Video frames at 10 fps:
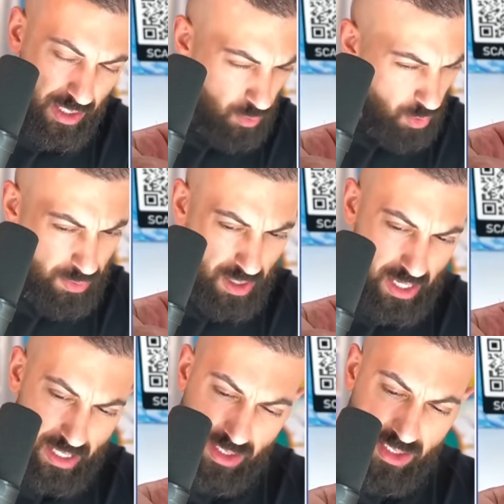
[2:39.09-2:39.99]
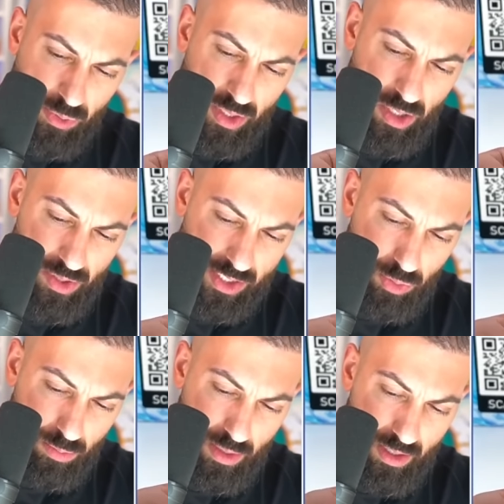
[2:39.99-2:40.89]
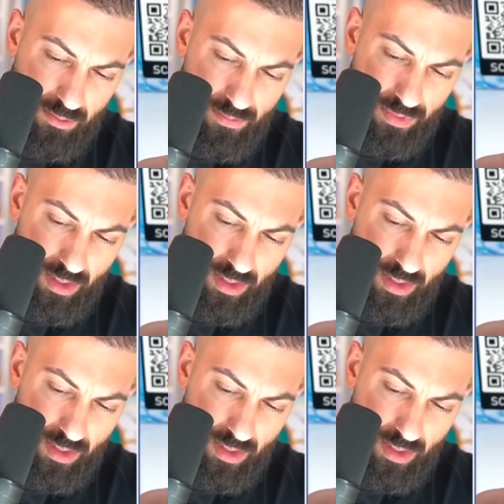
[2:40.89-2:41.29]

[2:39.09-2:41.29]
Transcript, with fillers: what we, okay, let's see what year this would be.